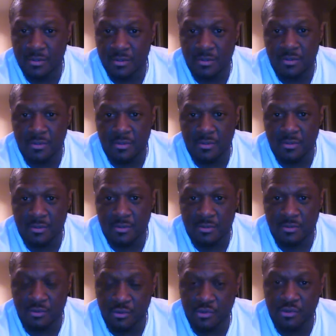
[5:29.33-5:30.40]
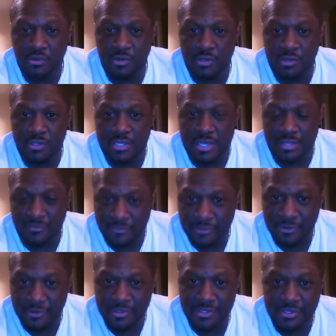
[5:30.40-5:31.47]
New York, California,
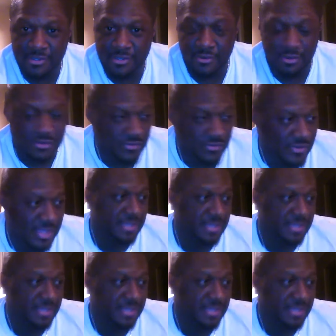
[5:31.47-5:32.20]
Las Vegas.